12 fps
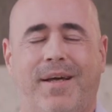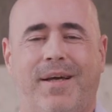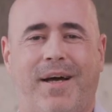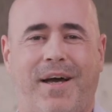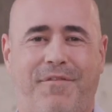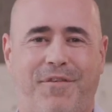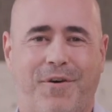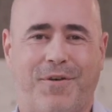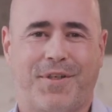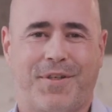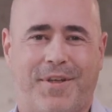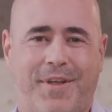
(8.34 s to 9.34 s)
Hi
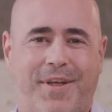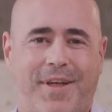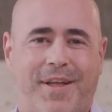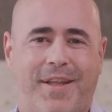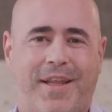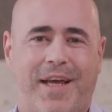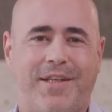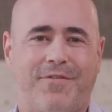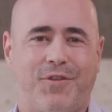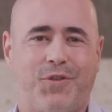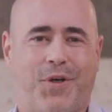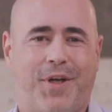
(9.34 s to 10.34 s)
folks, thanks for
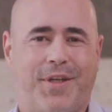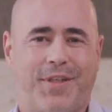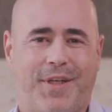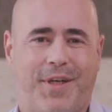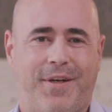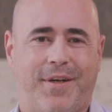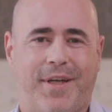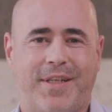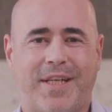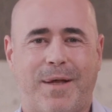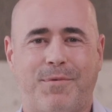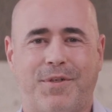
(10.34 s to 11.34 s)
joining us here at
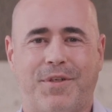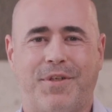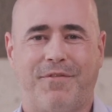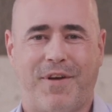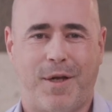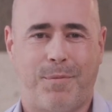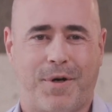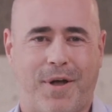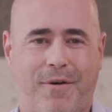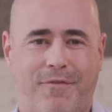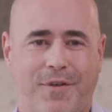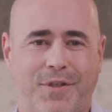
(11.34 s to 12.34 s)
Samsung Developer
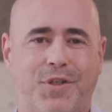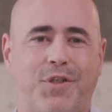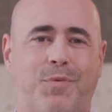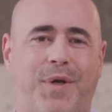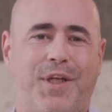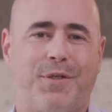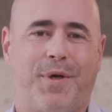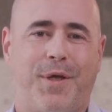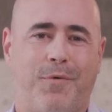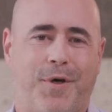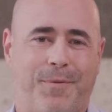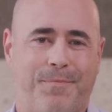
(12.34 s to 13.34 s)
Conference twenty
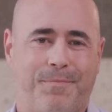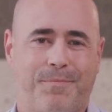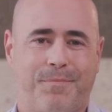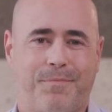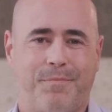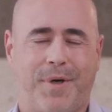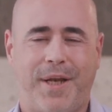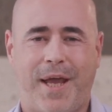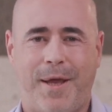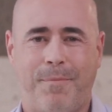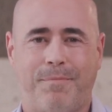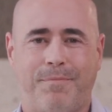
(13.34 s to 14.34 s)
twenty-one. My
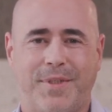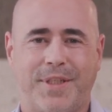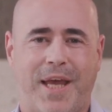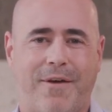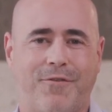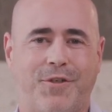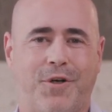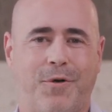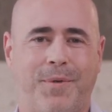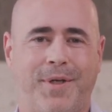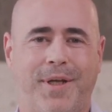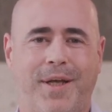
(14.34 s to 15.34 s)
name is Kevin
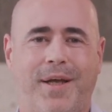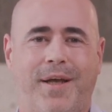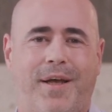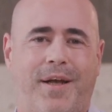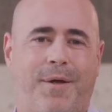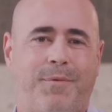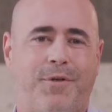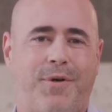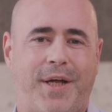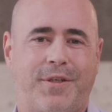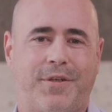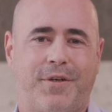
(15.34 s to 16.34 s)
Tobin and I'm
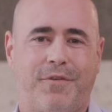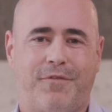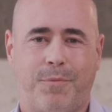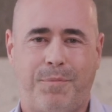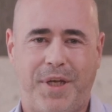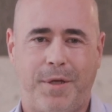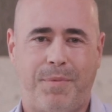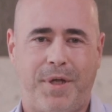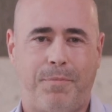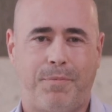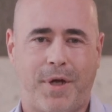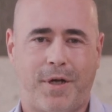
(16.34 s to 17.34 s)
Director for B two B
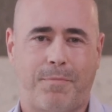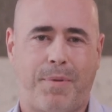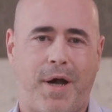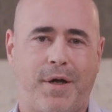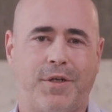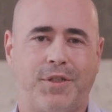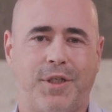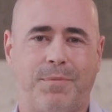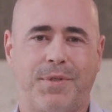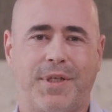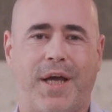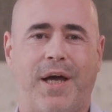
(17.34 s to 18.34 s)
Product
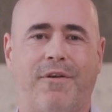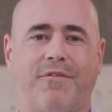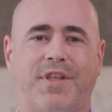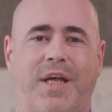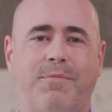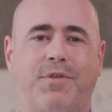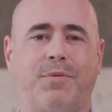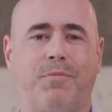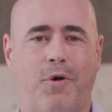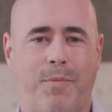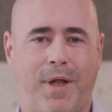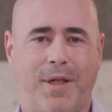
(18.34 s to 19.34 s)
Partnerships out of Samsung
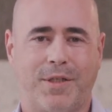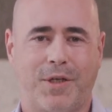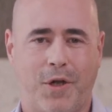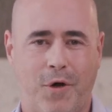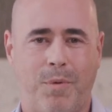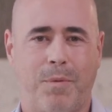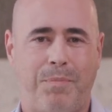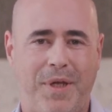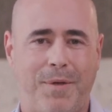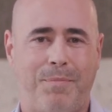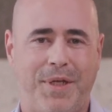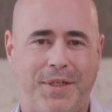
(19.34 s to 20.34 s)
Mobile's Global B
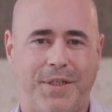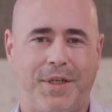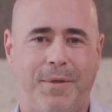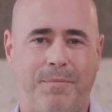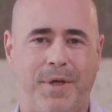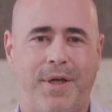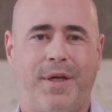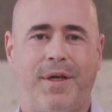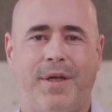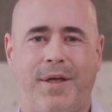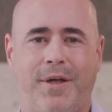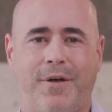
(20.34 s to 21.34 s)
two B team
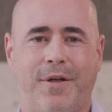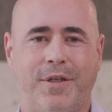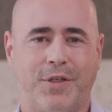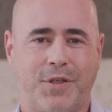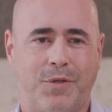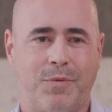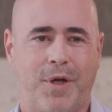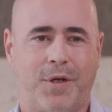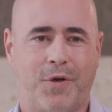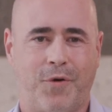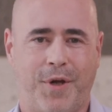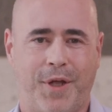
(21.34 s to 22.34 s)
here in Suwon,
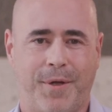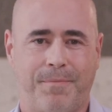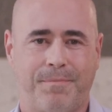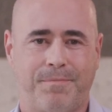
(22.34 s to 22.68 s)
Korea.